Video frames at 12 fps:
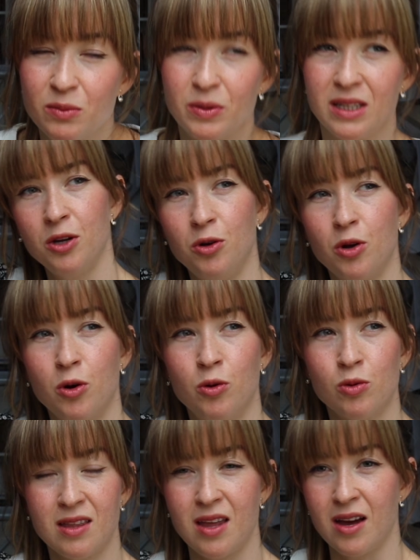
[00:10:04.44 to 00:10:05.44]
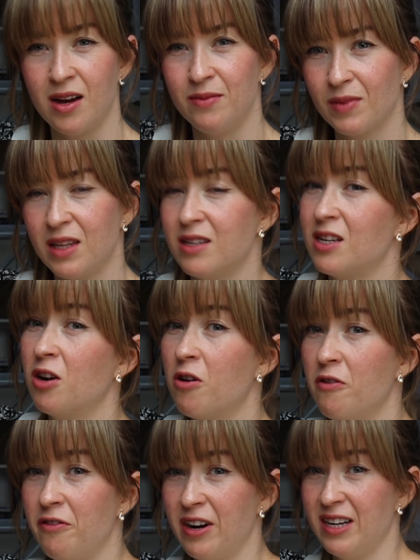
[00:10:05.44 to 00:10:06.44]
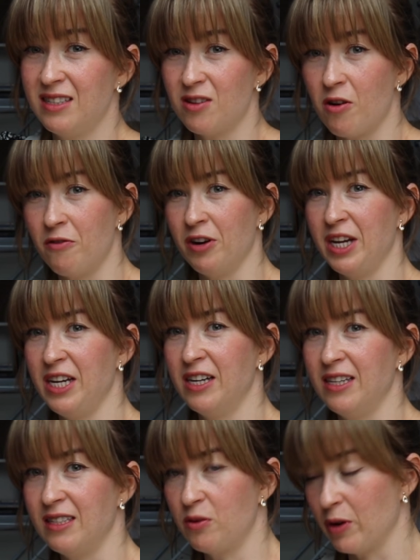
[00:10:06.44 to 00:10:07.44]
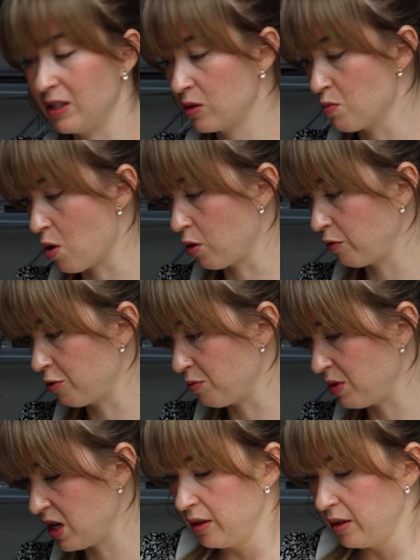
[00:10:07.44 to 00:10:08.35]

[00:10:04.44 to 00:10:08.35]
but you know, the circumference over here is quite small for me.